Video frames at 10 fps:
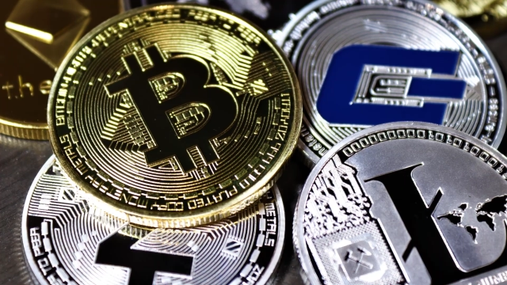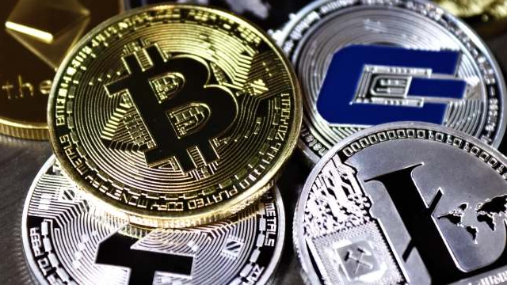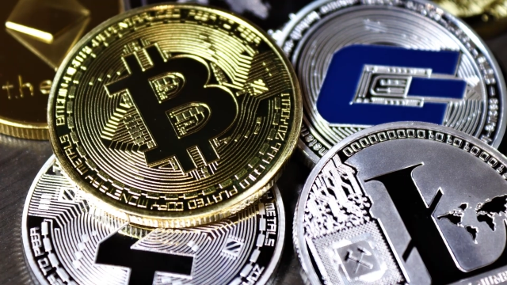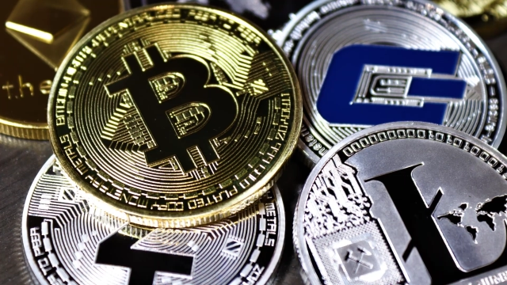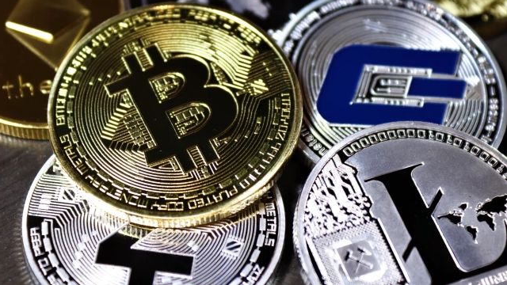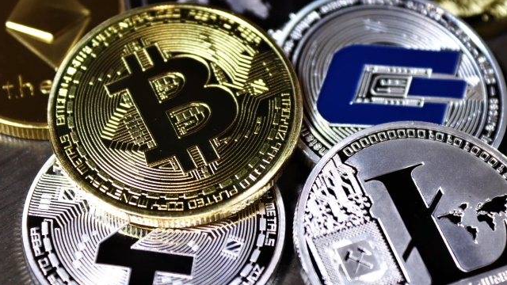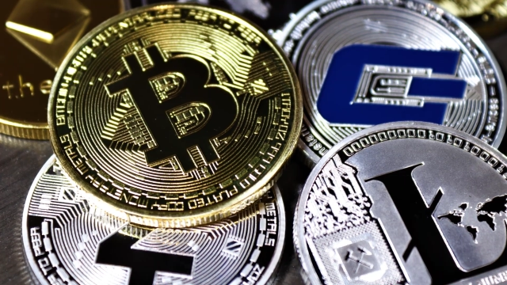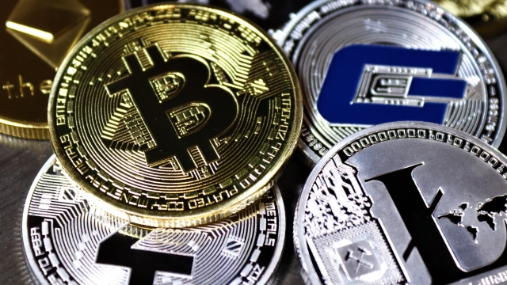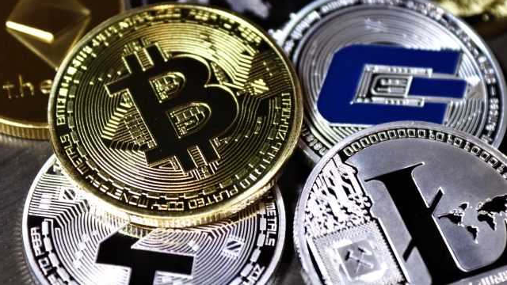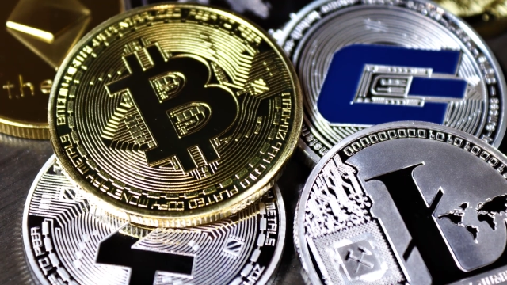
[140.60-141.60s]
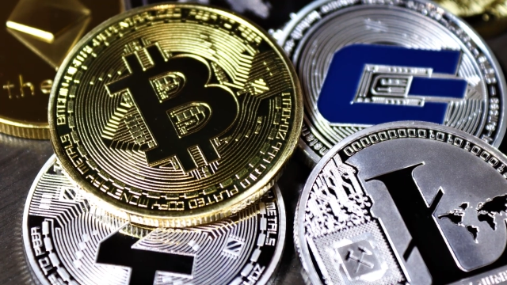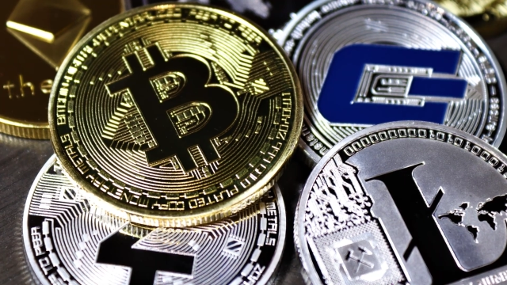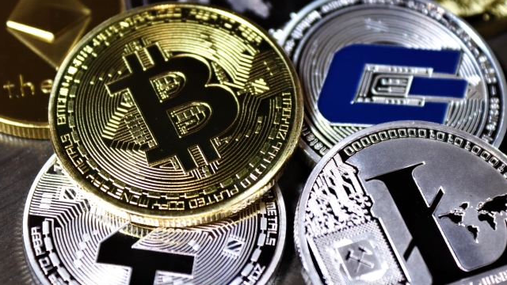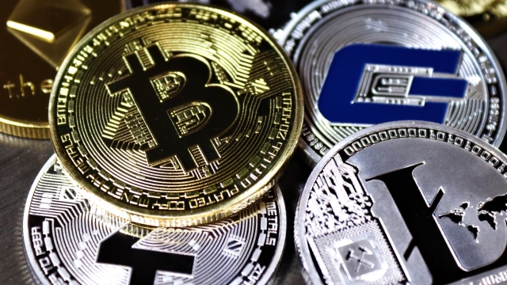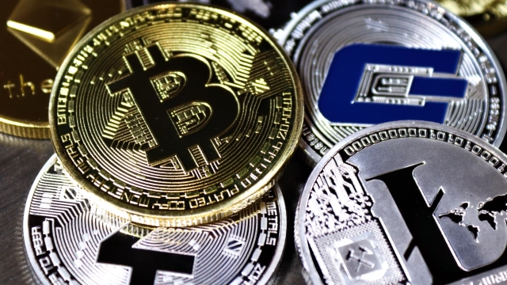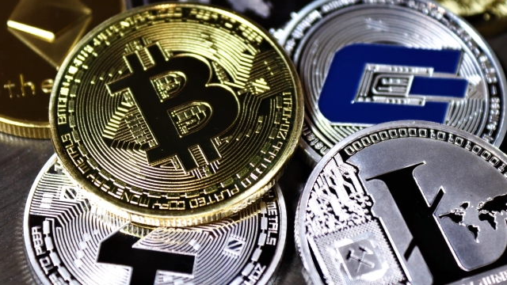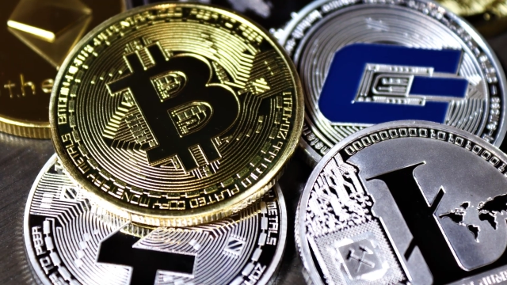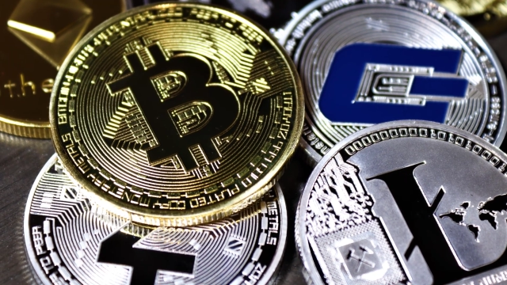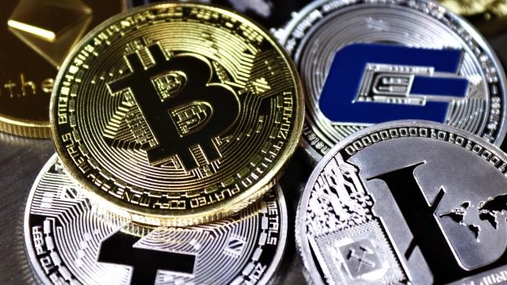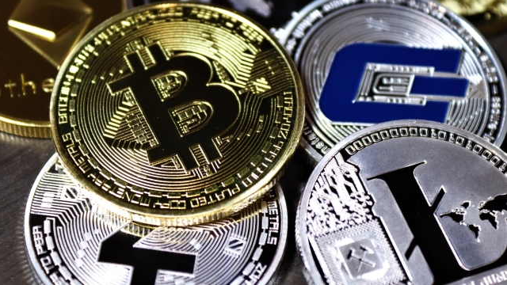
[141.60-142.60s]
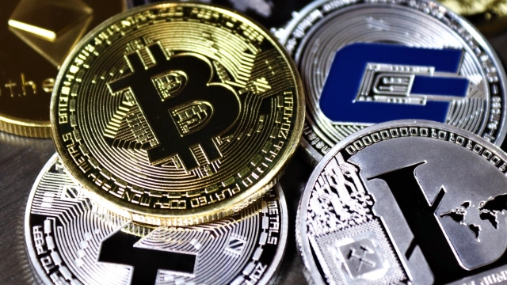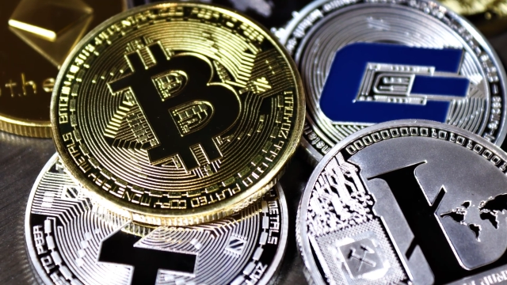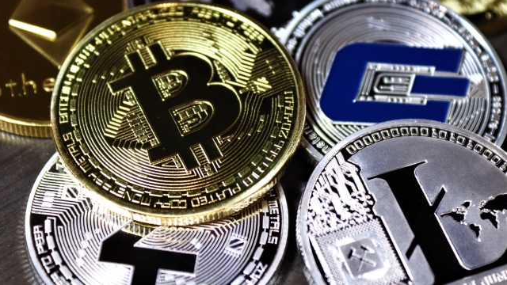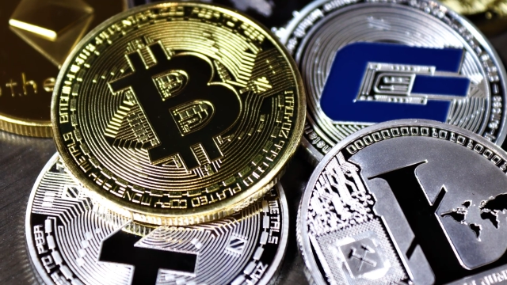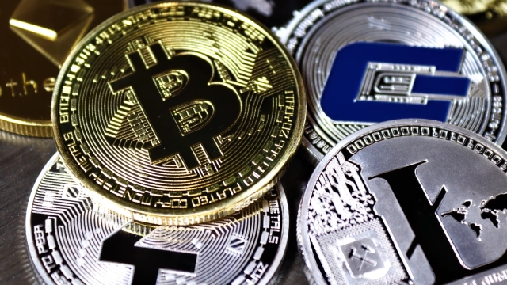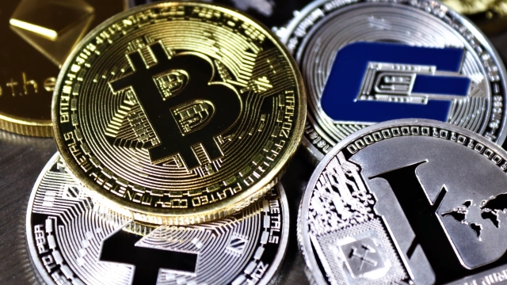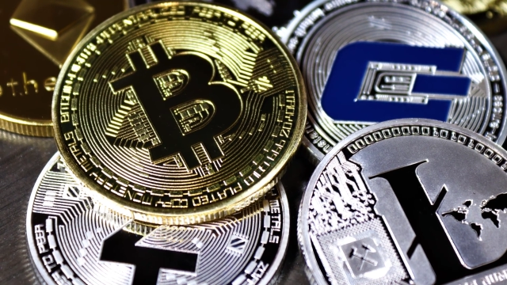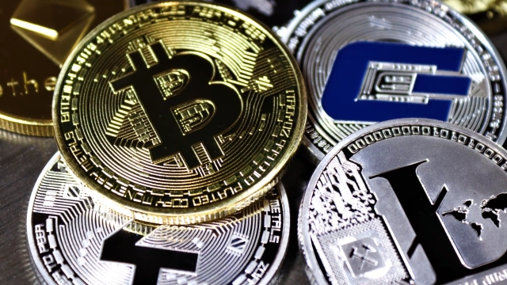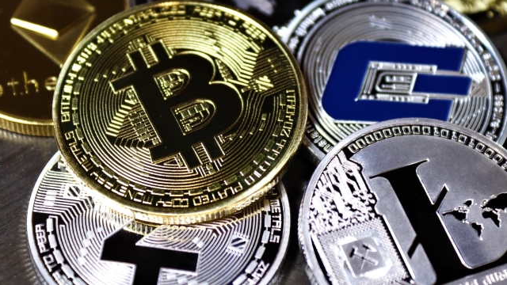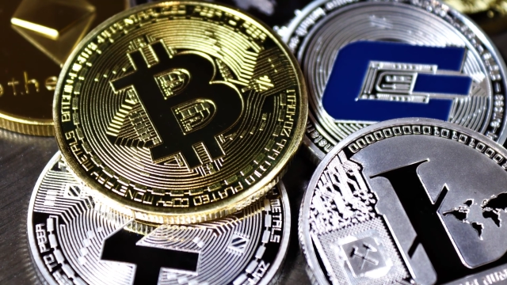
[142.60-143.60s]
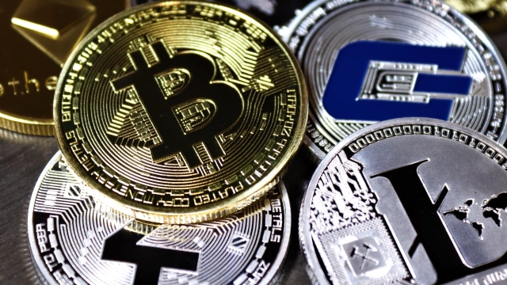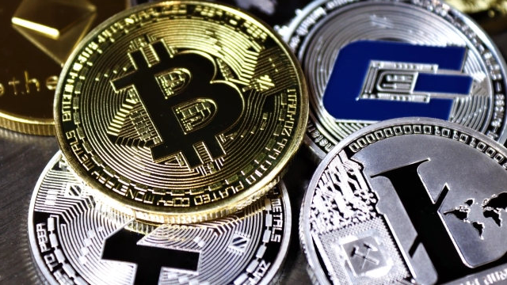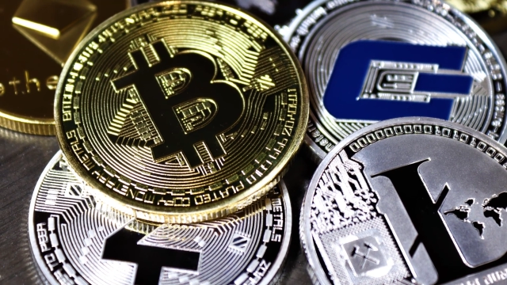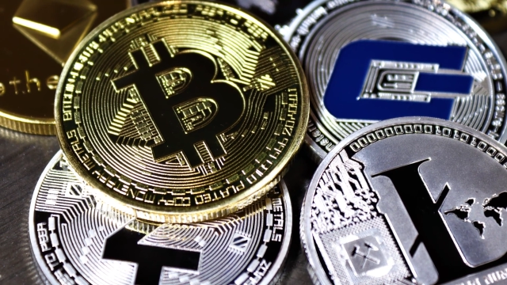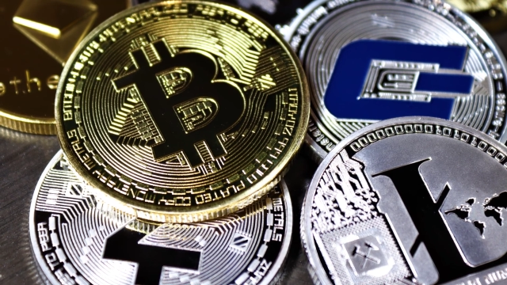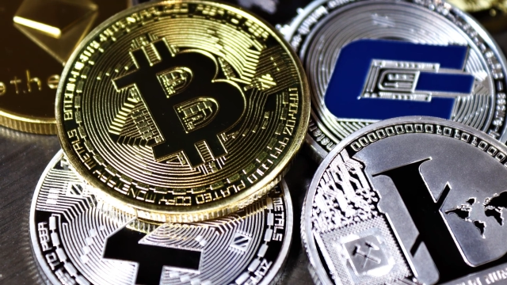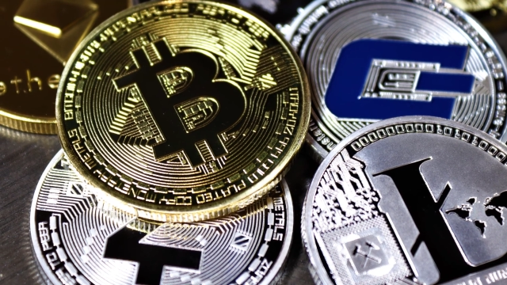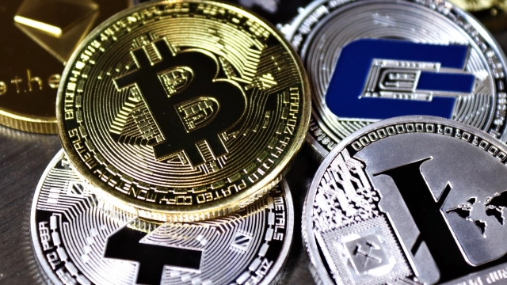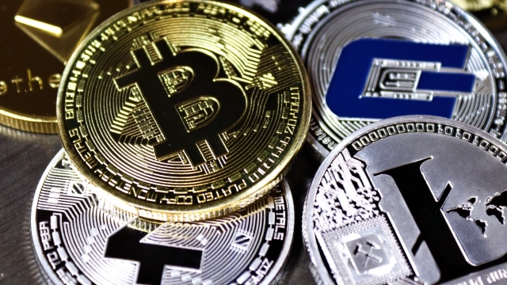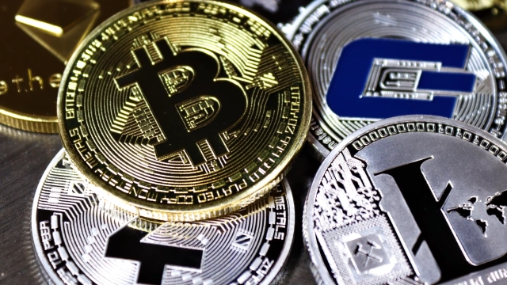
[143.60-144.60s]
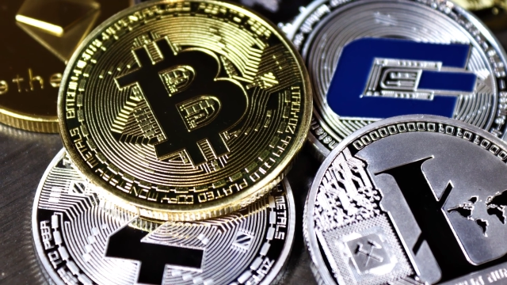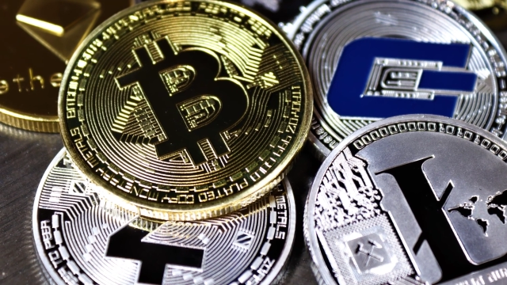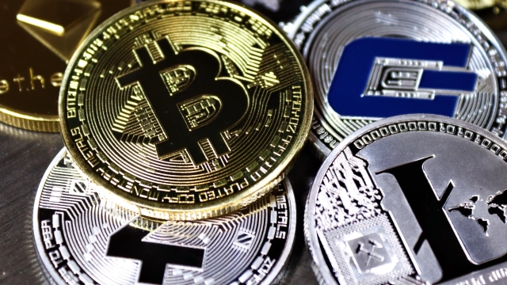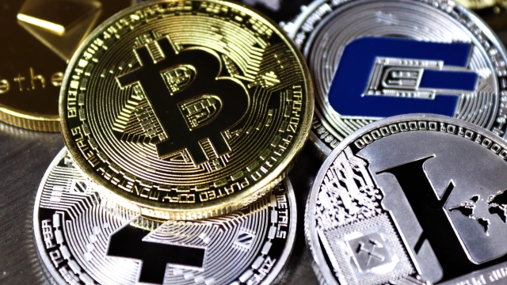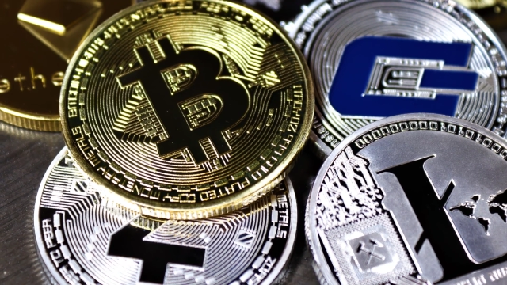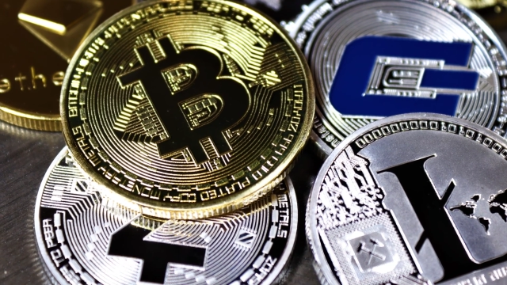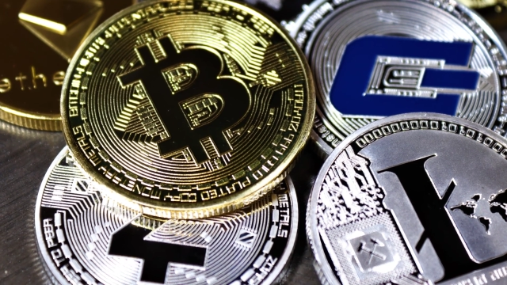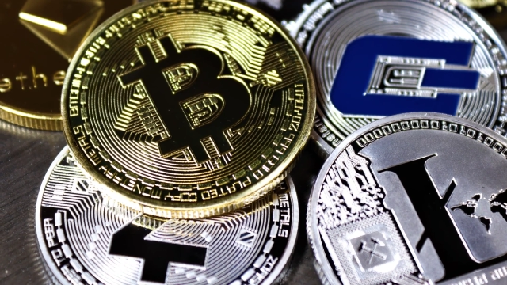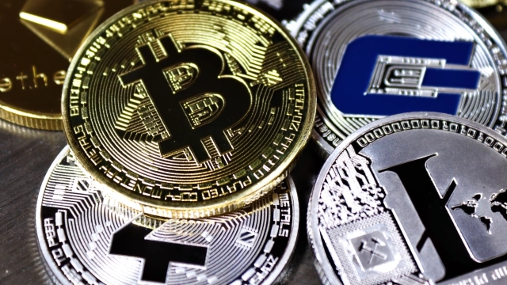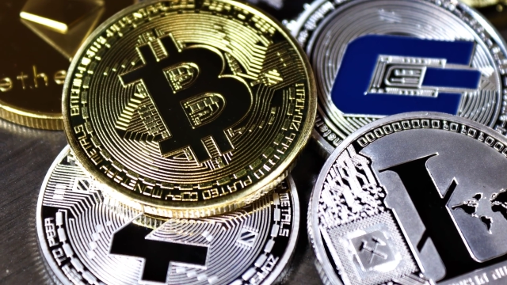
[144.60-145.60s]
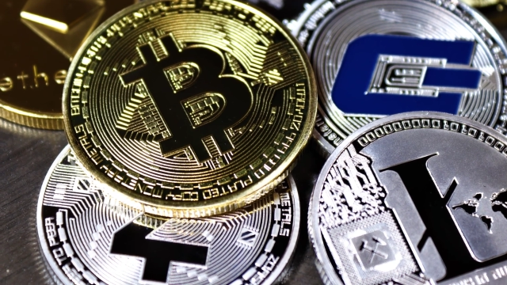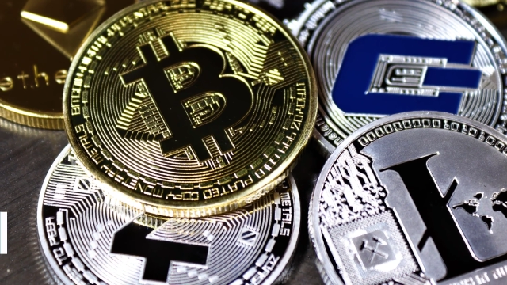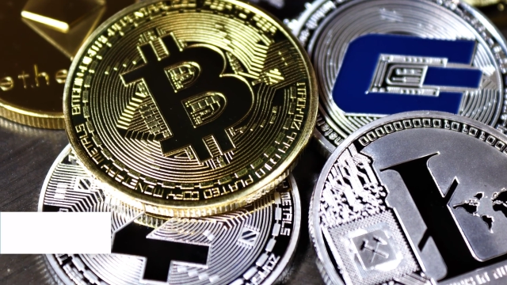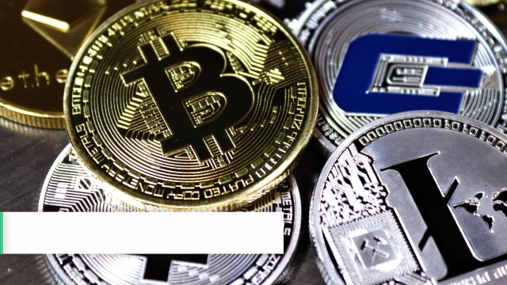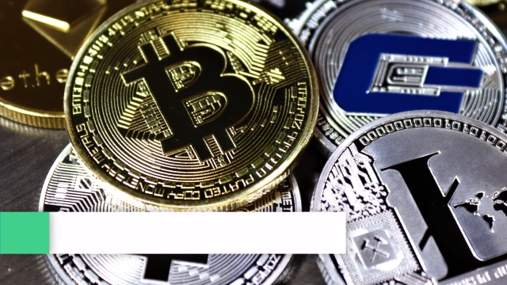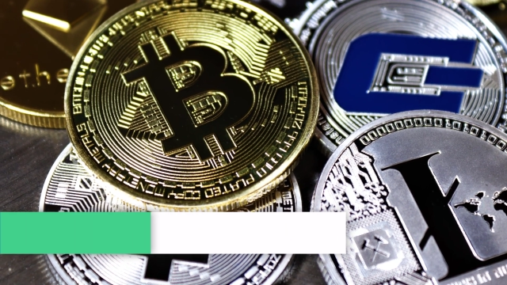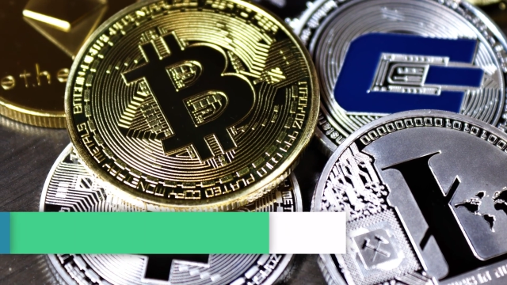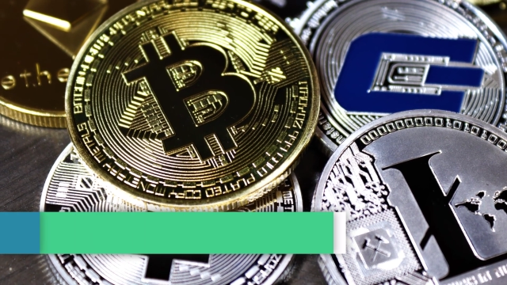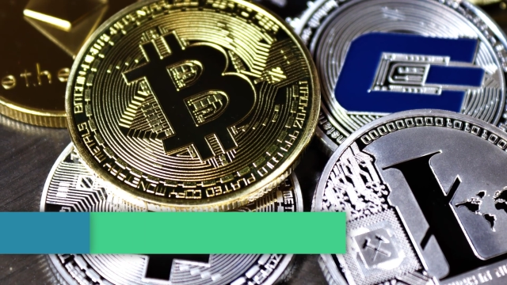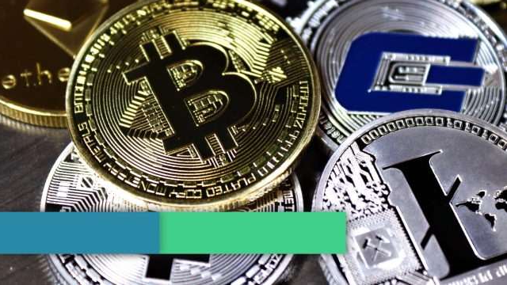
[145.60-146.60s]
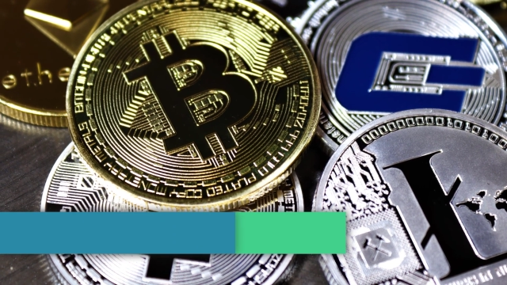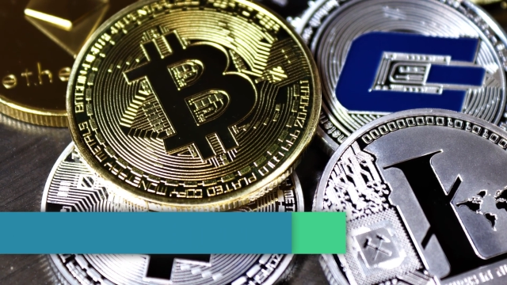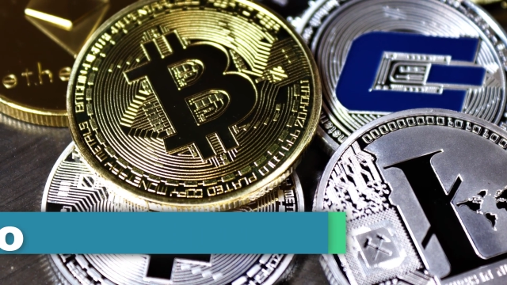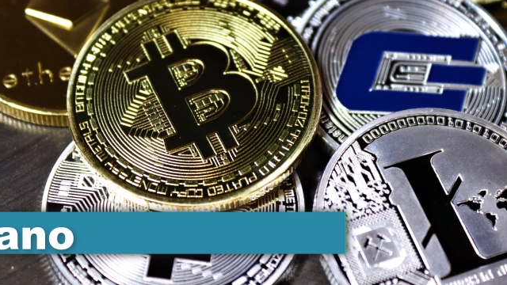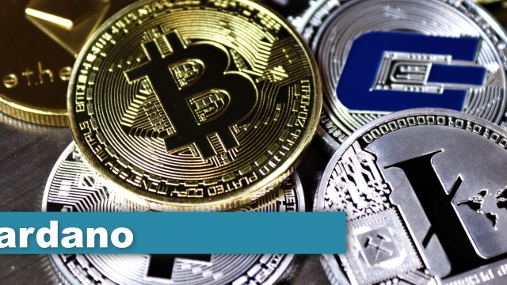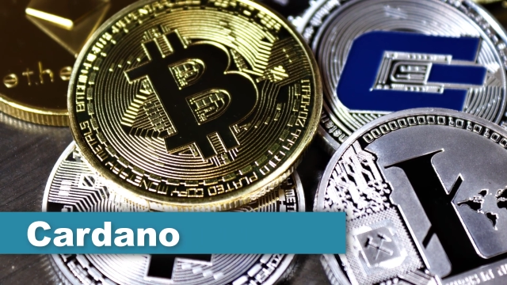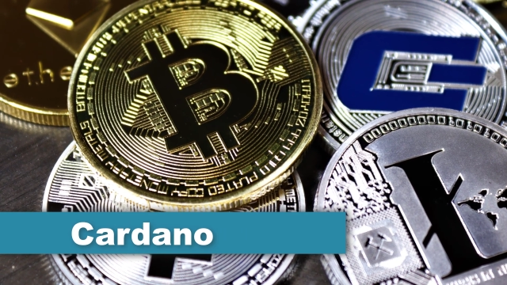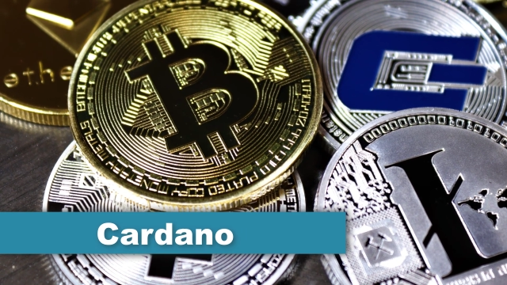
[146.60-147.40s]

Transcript: No face is visible, so there are no lips to read.